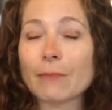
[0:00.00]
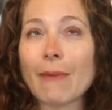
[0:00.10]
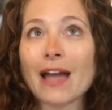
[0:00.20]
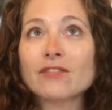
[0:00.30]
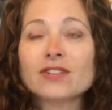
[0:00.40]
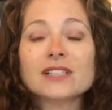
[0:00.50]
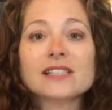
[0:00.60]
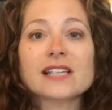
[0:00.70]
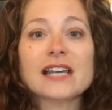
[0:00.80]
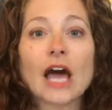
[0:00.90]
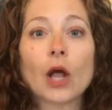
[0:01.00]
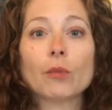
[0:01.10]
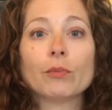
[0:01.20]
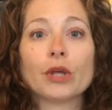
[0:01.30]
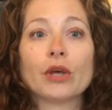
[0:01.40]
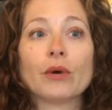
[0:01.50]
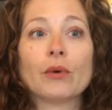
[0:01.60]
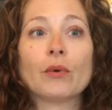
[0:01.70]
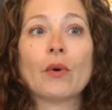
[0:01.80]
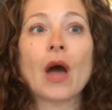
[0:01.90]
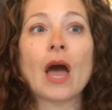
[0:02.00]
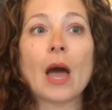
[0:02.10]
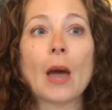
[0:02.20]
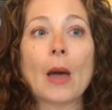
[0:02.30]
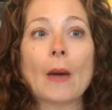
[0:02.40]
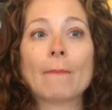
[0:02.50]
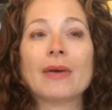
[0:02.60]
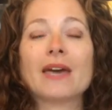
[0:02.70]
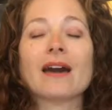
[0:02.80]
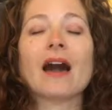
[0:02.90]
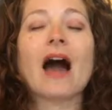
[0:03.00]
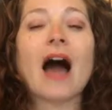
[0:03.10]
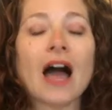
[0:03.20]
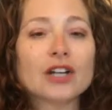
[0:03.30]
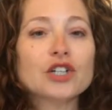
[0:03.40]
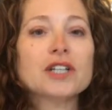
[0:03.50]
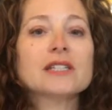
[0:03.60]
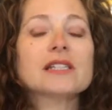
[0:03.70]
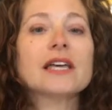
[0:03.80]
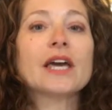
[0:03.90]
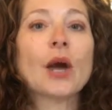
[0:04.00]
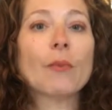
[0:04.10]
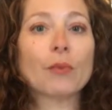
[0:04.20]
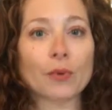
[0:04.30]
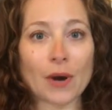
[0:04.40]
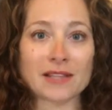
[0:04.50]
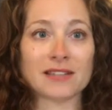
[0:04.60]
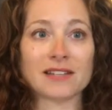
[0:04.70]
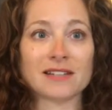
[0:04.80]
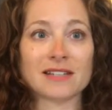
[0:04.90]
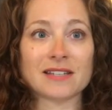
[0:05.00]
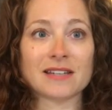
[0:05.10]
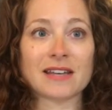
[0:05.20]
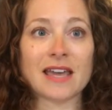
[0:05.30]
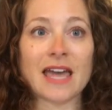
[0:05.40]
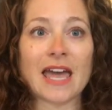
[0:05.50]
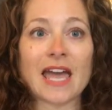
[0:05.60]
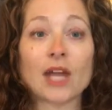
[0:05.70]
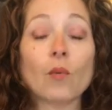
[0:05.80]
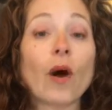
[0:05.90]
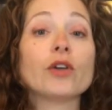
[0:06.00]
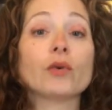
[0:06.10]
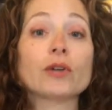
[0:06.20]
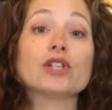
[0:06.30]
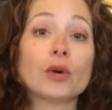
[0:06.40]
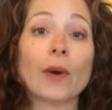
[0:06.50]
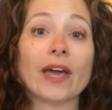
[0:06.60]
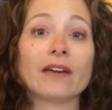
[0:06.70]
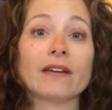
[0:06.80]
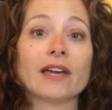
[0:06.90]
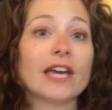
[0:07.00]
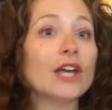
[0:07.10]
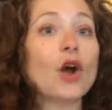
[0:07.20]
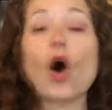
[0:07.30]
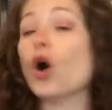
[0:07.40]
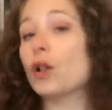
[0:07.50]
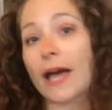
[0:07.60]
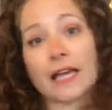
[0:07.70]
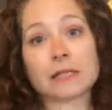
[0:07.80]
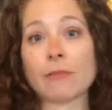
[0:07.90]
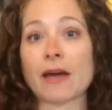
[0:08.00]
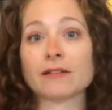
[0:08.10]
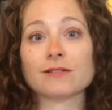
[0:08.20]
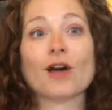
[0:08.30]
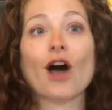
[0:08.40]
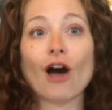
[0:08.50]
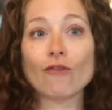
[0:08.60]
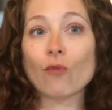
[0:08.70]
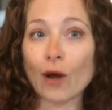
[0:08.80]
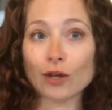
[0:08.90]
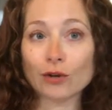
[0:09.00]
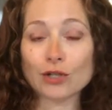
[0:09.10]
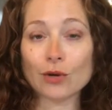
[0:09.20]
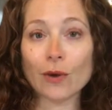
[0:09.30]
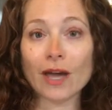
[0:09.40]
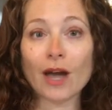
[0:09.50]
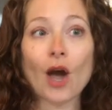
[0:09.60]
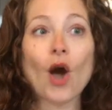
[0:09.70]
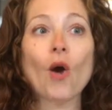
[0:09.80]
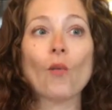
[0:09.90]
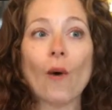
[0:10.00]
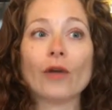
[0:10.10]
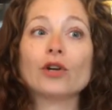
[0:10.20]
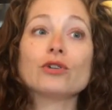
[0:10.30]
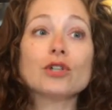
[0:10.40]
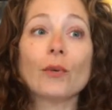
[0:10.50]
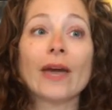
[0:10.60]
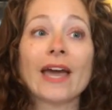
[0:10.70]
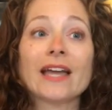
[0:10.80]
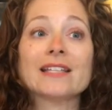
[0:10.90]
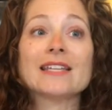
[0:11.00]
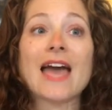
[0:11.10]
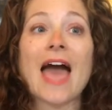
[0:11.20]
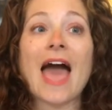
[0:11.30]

Mindfulness can help you be consciously present in what you're doing, in all aspects of what you're doing, while you're doing it,